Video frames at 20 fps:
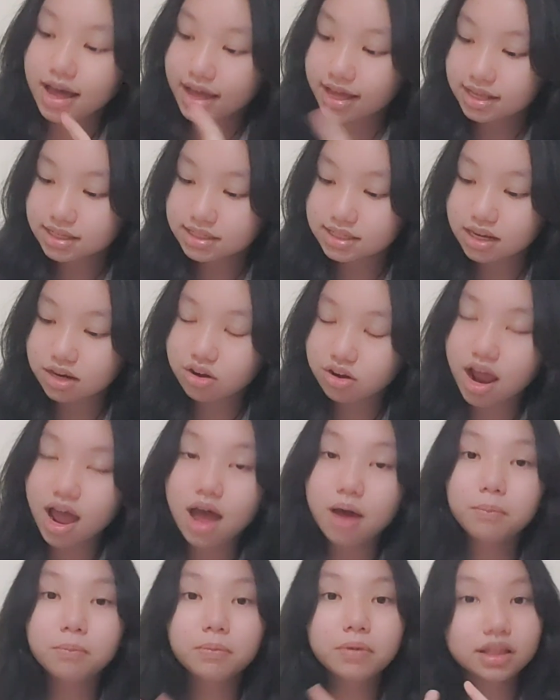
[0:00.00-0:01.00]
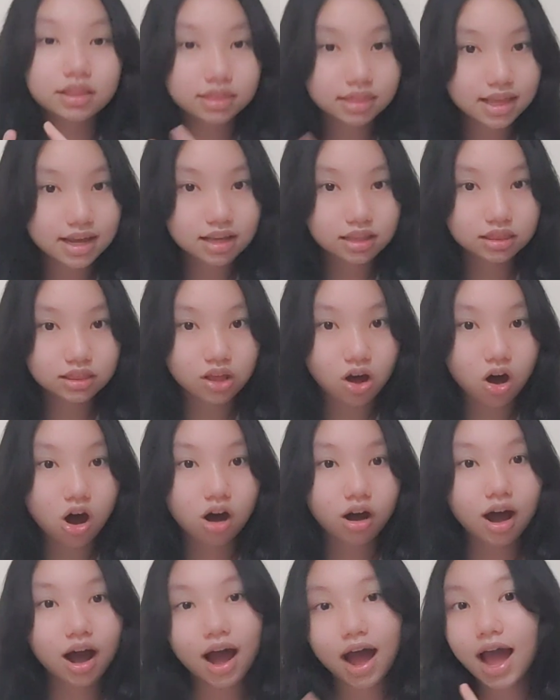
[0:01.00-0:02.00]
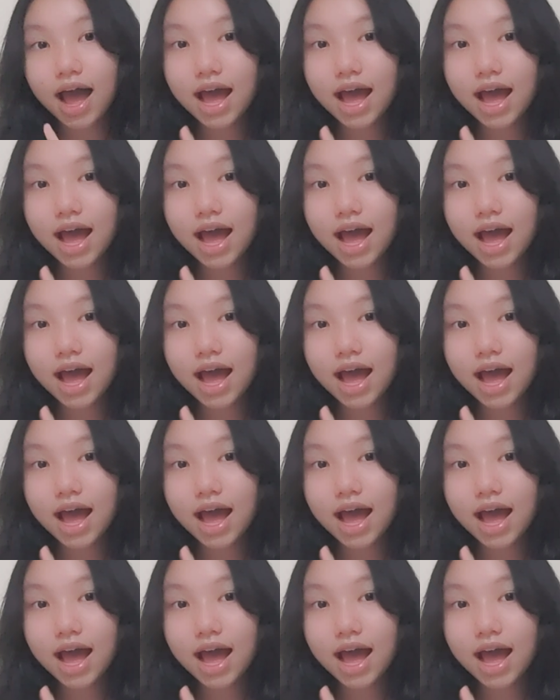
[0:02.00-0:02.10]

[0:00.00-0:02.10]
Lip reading: Instagram, TikTok,